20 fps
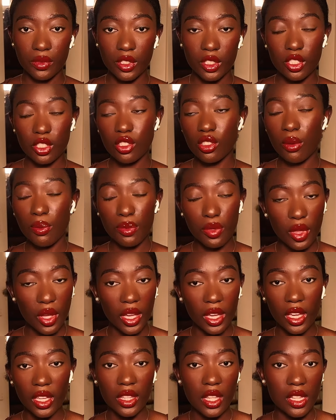Stop
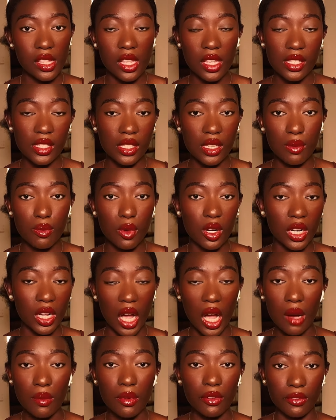thinking that there's someone
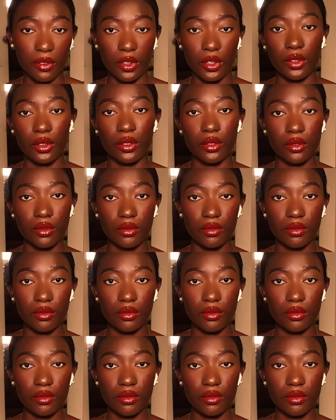coming for you.